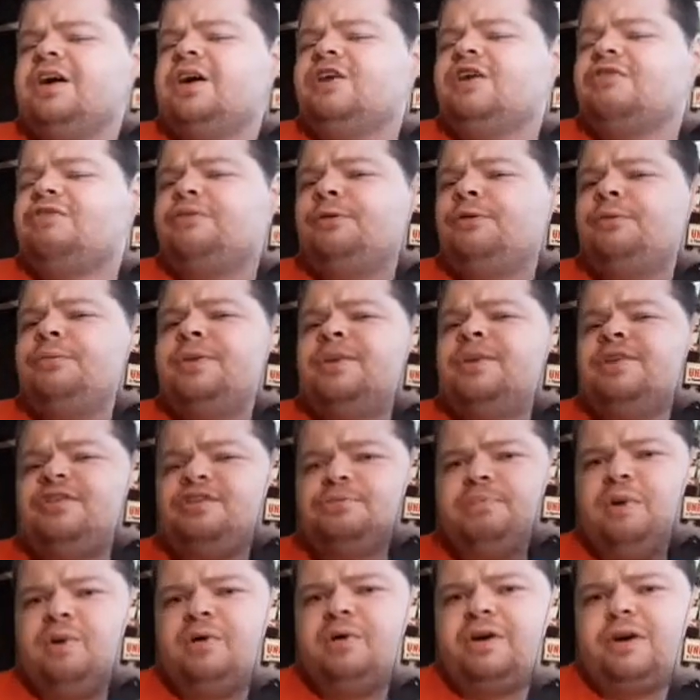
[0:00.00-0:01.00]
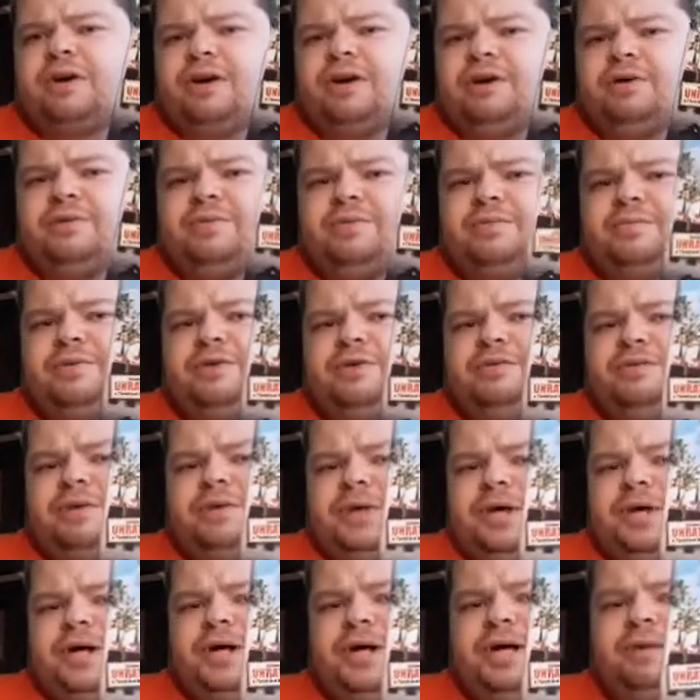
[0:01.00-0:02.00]
filming this porno
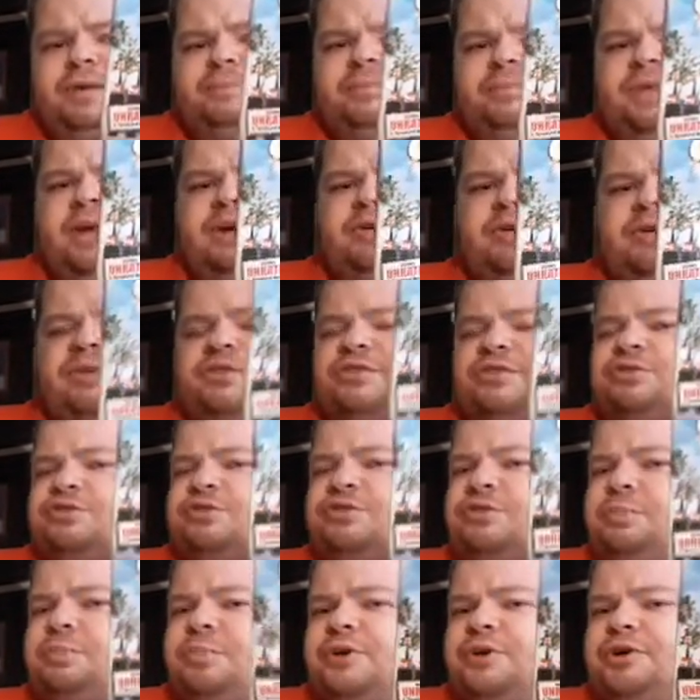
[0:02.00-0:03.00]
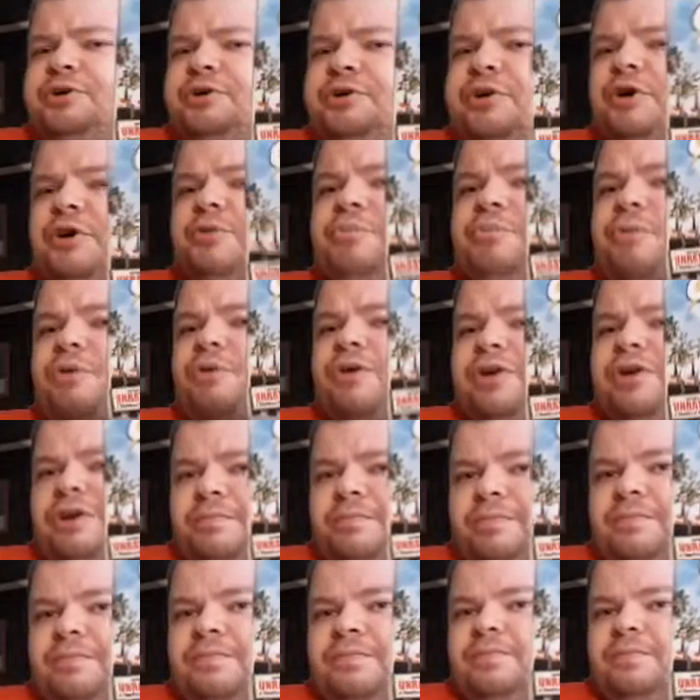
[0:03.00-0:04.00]
movie, this superhero
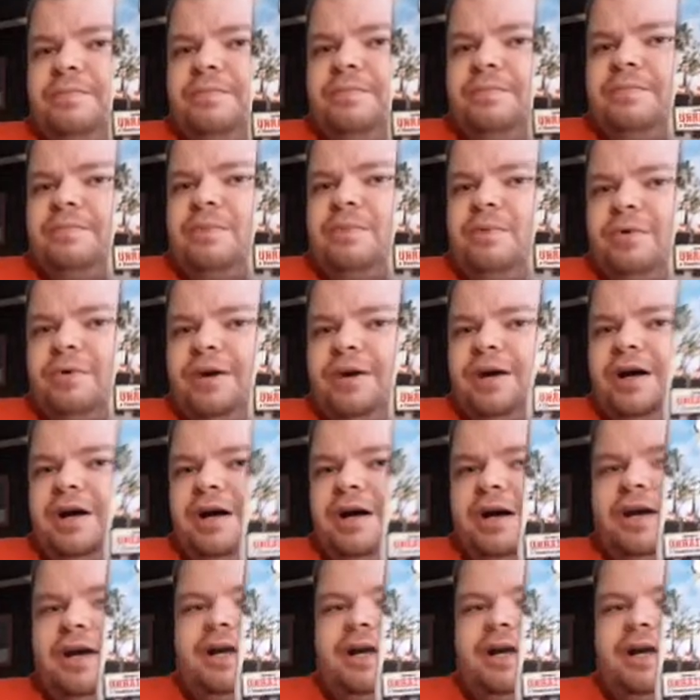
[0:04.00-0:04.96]
porn guy,